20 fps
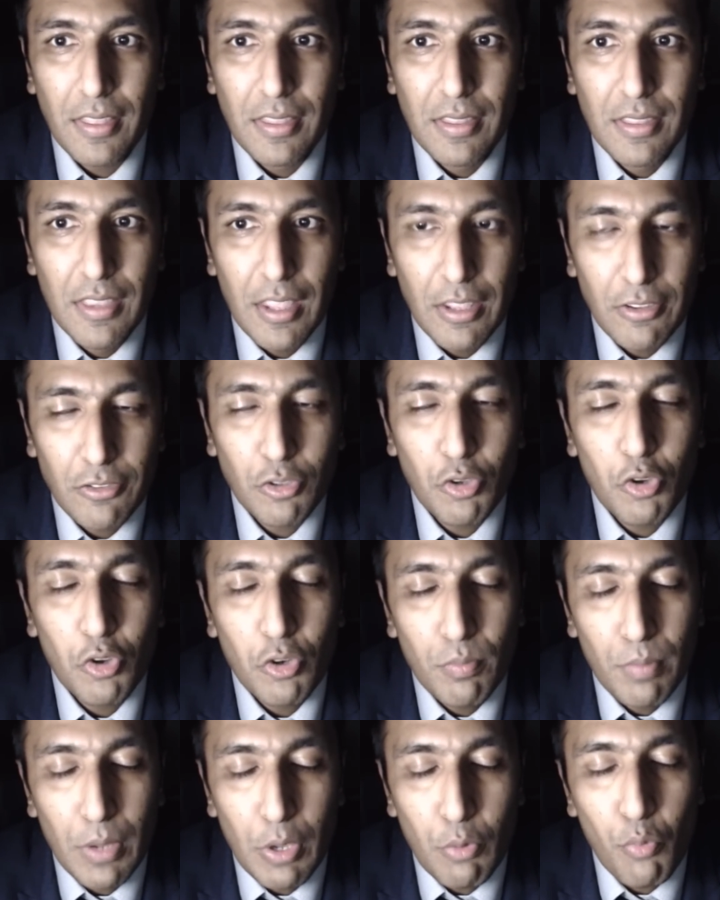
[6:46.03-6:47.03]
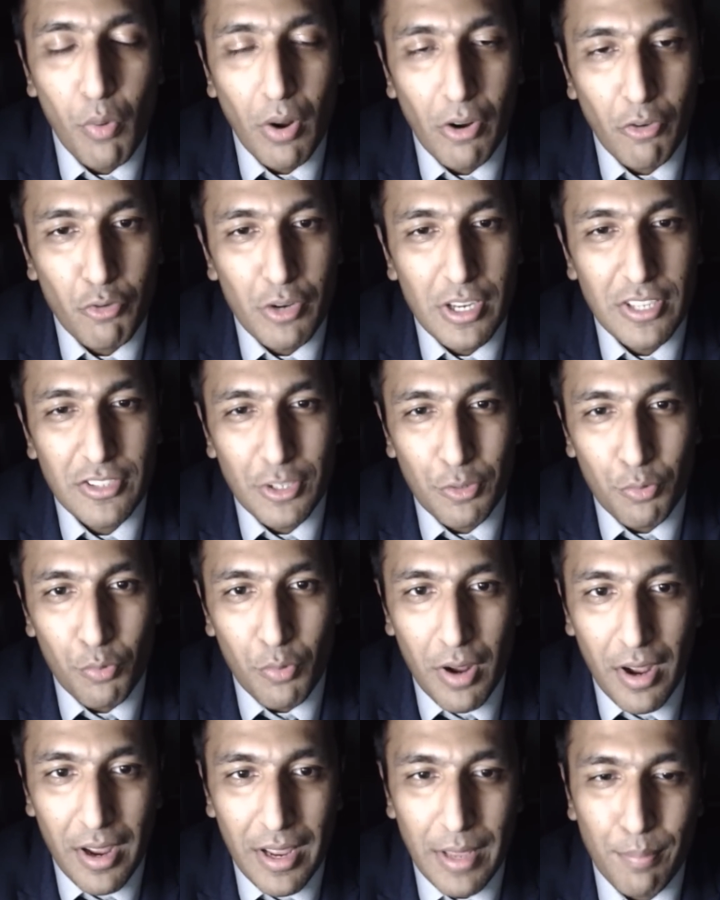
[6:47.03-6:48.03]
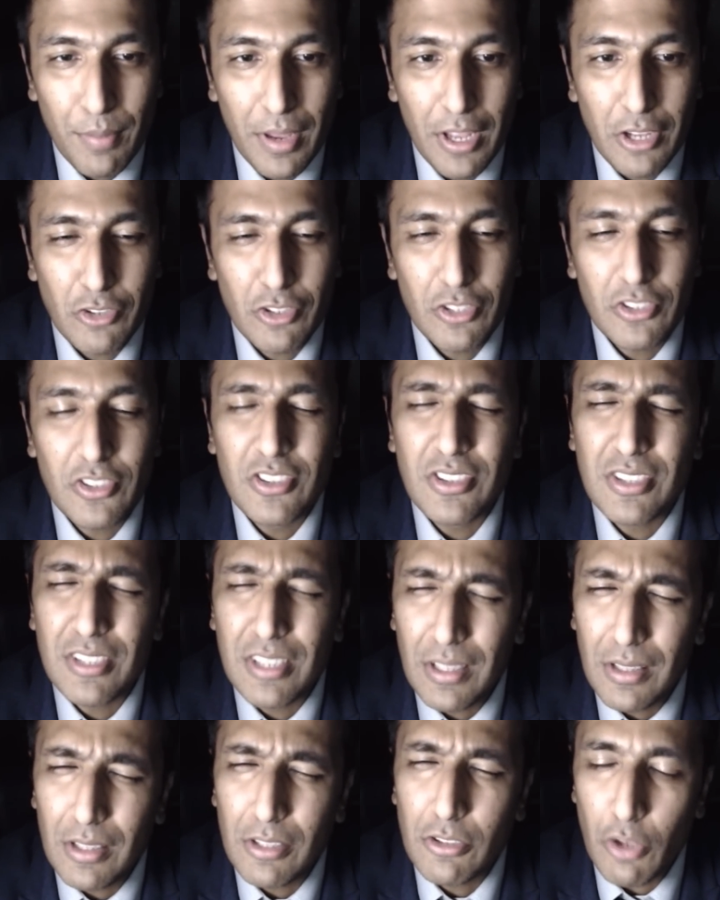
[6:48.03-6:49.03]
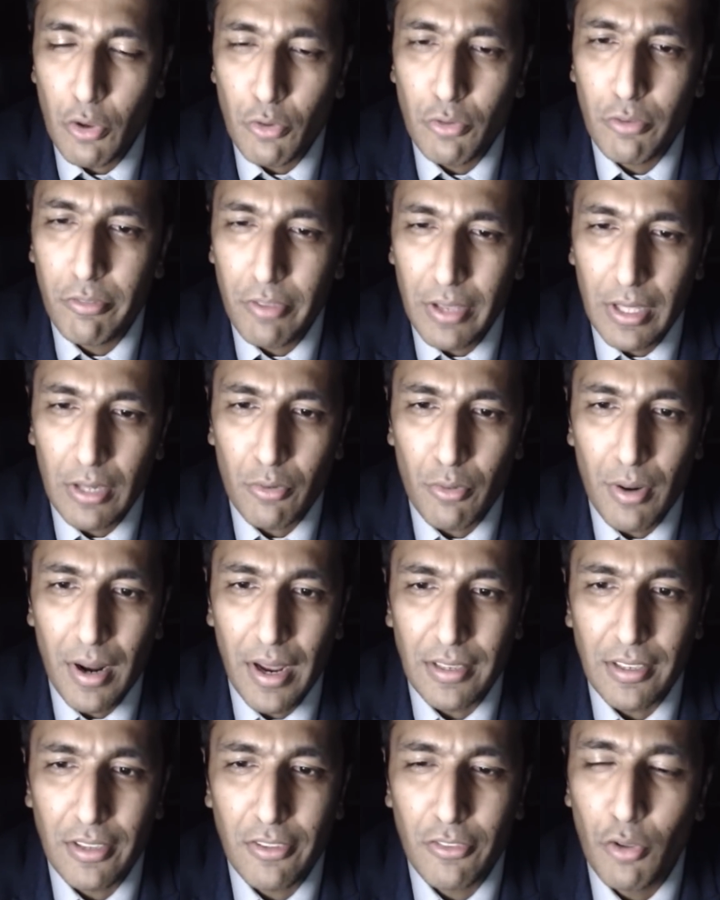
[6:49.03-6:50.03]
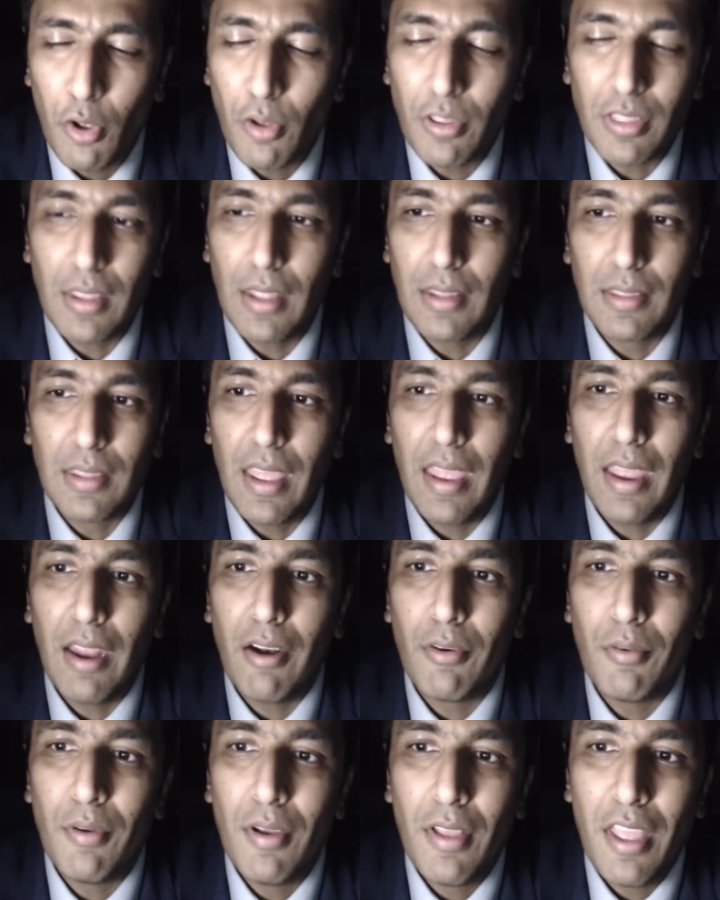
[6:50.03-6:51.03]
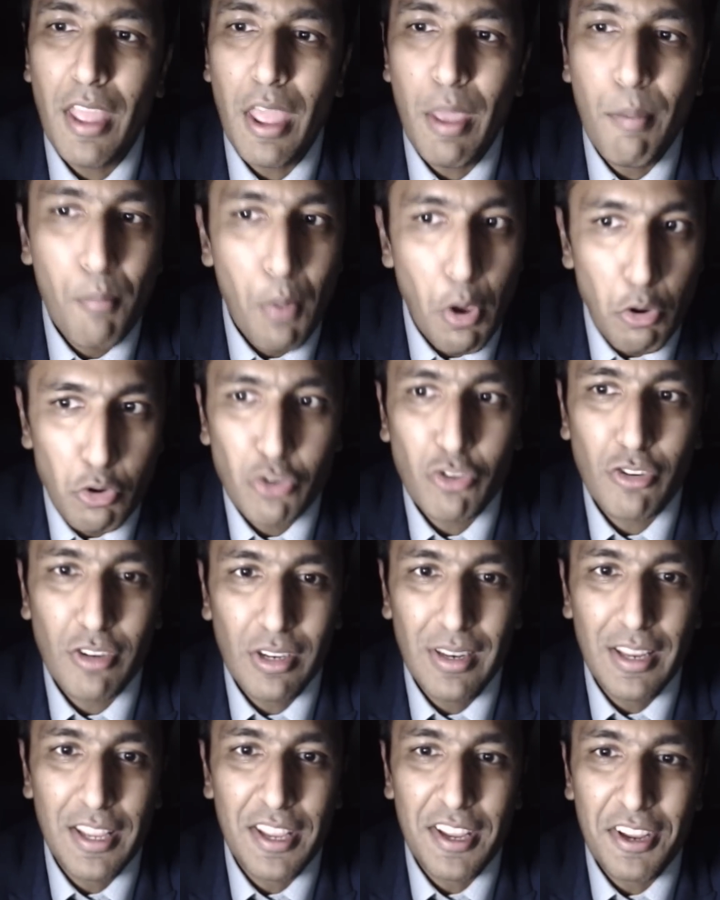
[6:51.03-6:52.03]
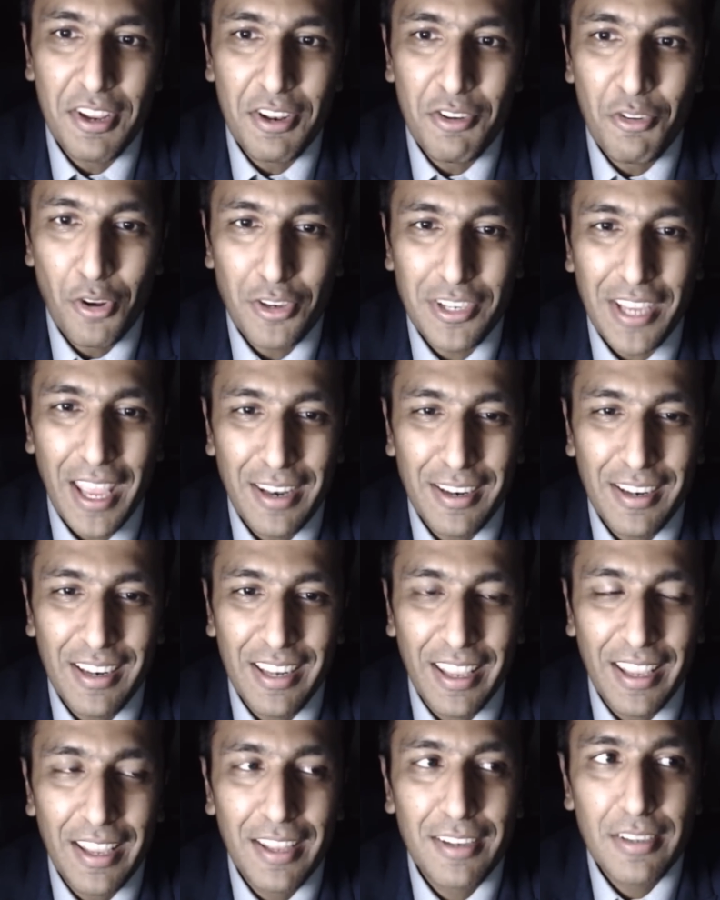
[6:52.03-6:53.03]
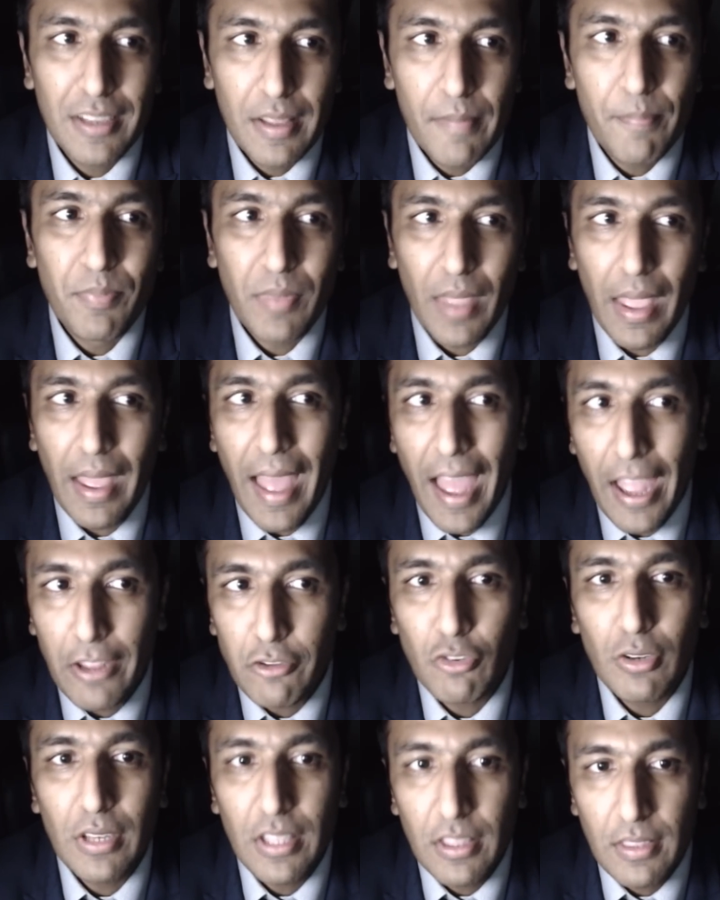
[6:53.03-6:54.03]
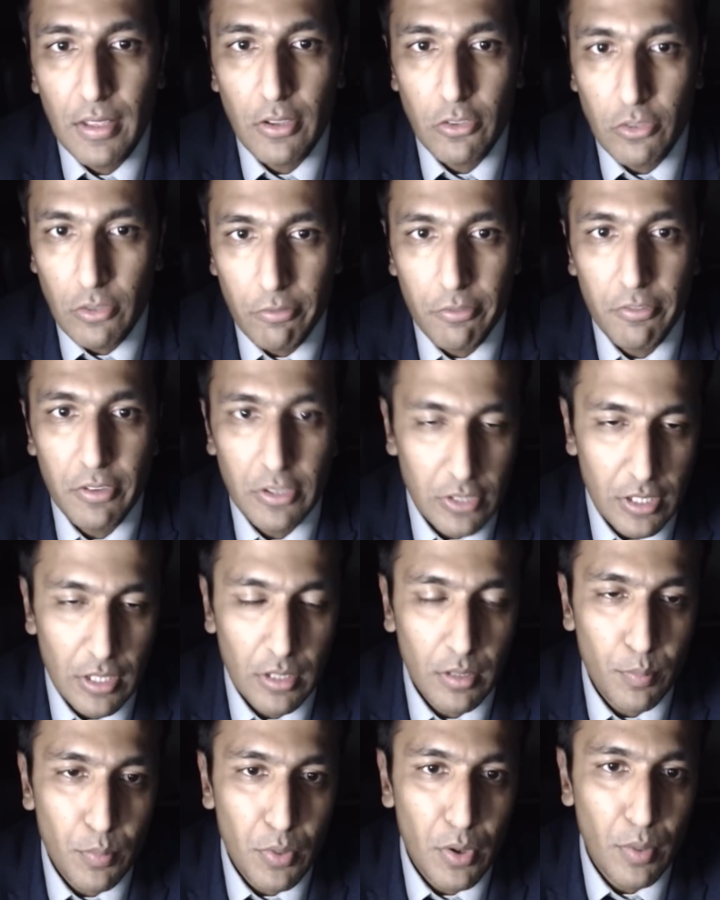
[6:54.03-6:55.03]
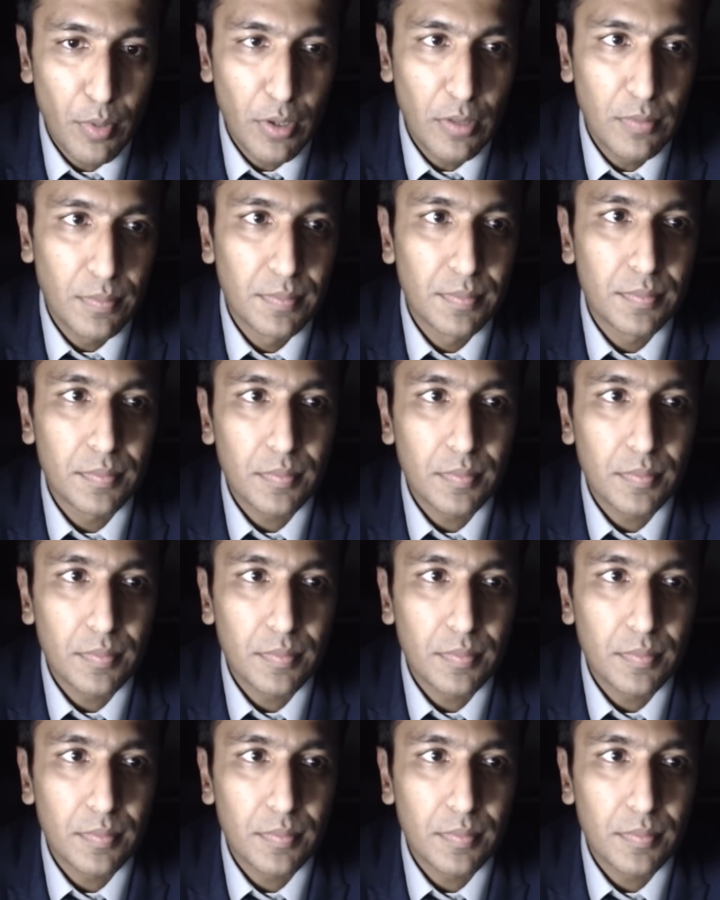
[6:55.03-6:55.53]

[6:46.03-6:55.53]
this could be one reason why patients still don't feel right. It's not that they are emotionally not handling it. Actually, there's a physical problem.